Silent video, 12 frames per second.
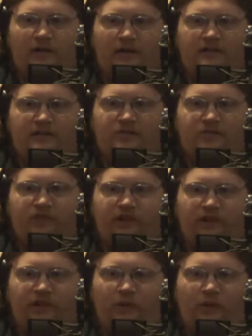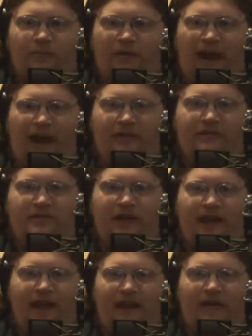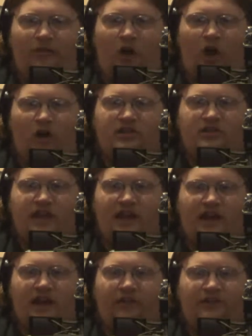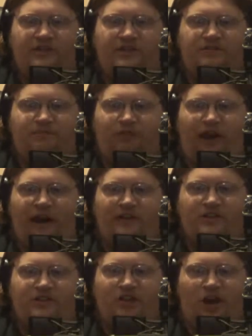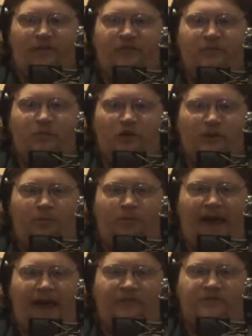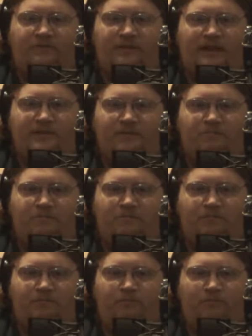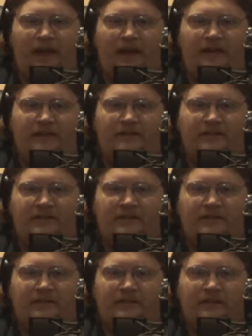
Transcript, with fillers: I guess there's really only one path, so I can't get lost. Unless it branches off into multiple paths, it becomes a maze.